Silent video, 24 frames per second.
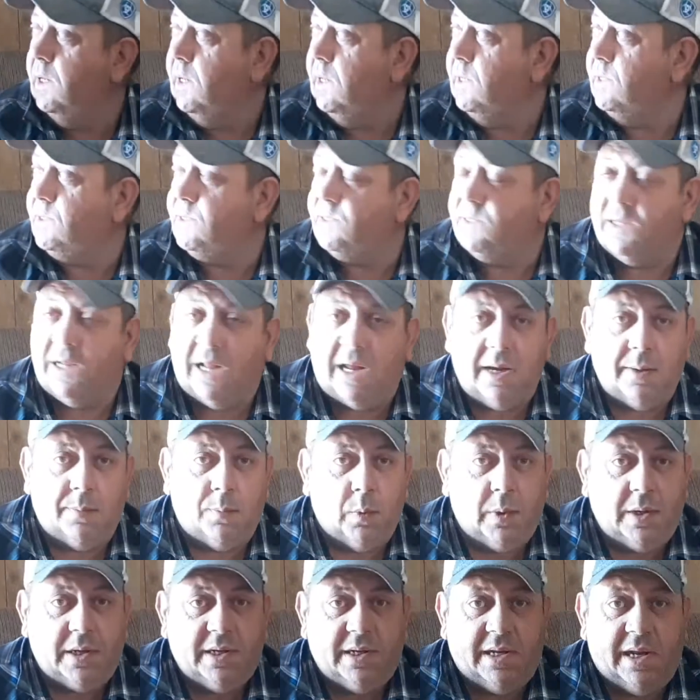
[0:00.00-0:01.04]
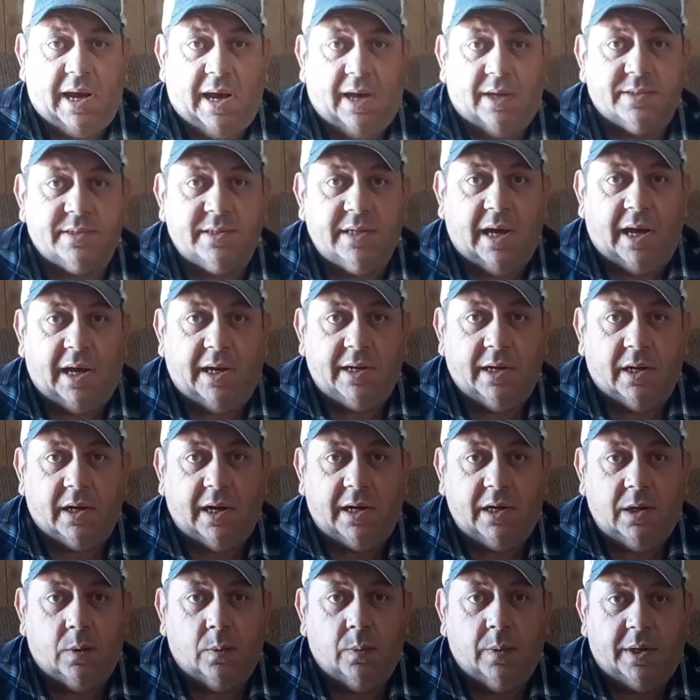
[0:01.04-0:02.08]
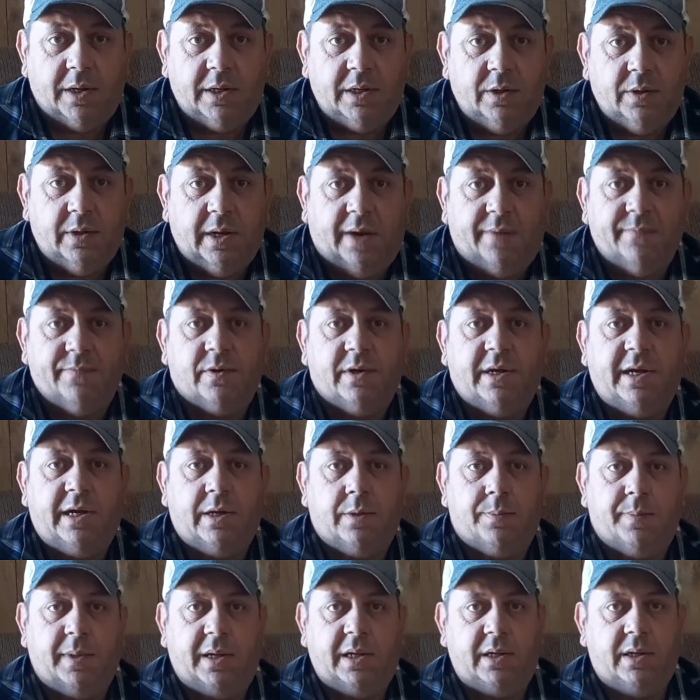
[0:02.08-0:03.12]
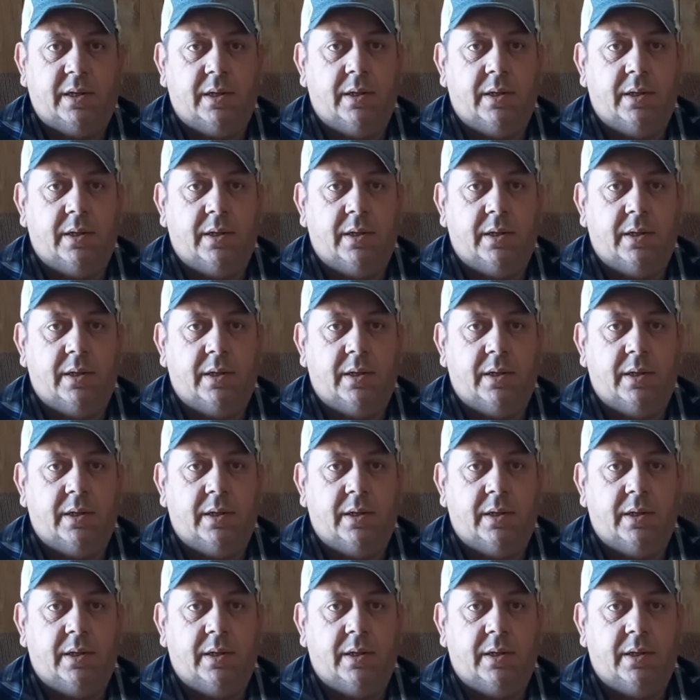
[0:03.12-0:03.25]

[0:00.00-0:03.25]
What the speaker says: it's damn windy outside. There ain't no way you'd ever hear me.